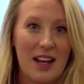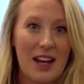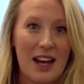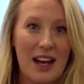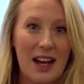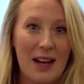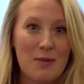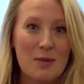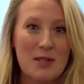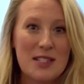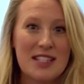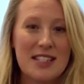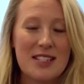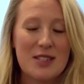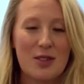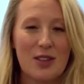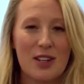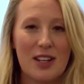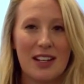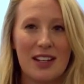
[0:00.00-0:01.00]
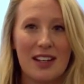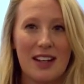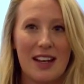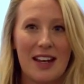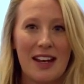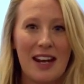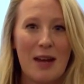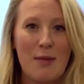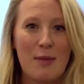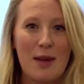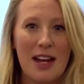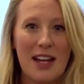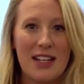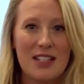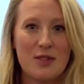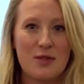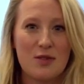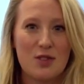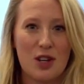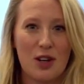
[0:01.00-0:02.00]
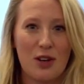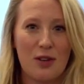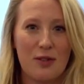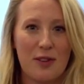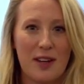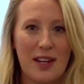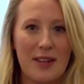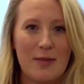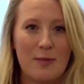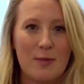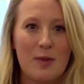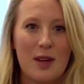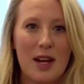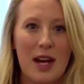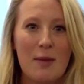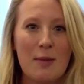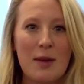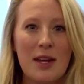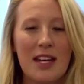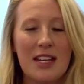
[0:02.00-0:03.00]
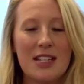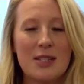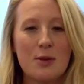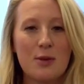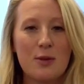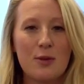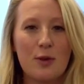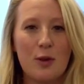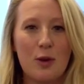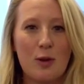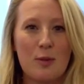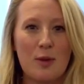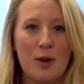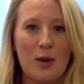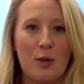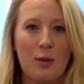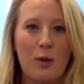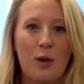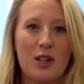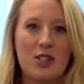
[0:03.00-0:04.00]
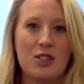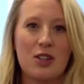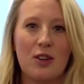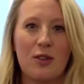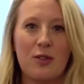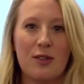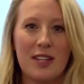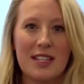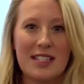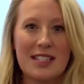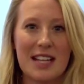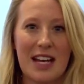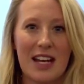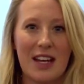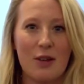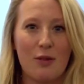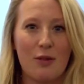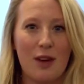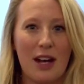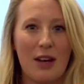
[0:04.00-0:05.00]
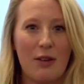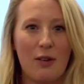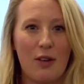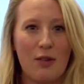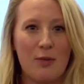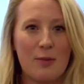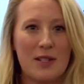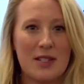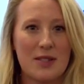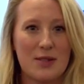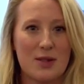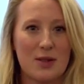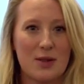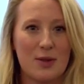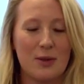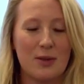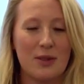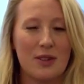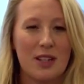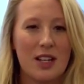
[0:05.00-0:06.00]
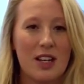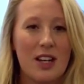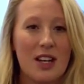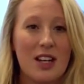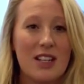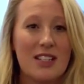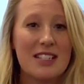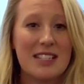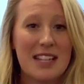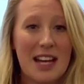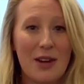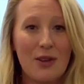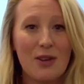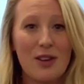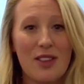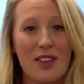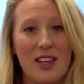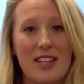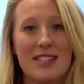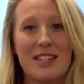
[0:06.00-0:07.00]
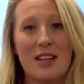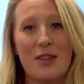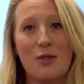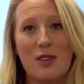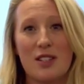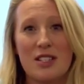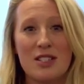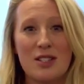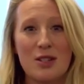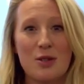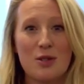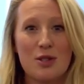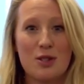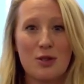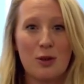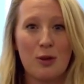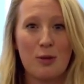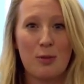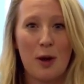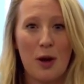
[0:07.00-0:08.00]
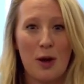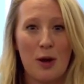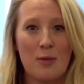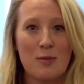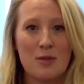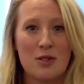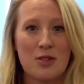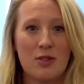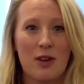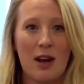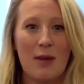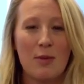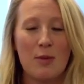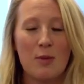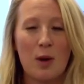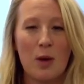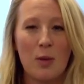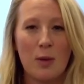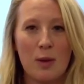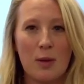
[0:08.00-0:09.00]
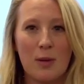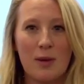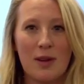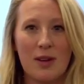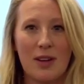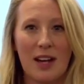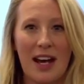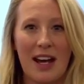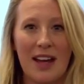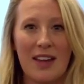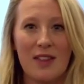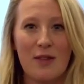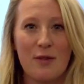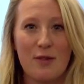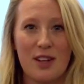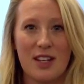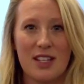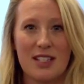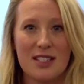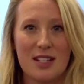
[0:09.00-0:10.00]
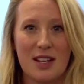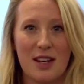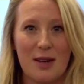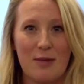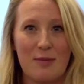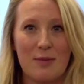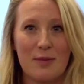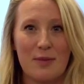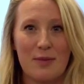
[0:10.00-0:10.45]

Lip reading: I'm Mrs. Doyle, and I'm head of geography. I'm here to inform you of what geography is like at Ryecroft Middle School. To tell you this, I've written you a short poem describing what we will look at in the first term.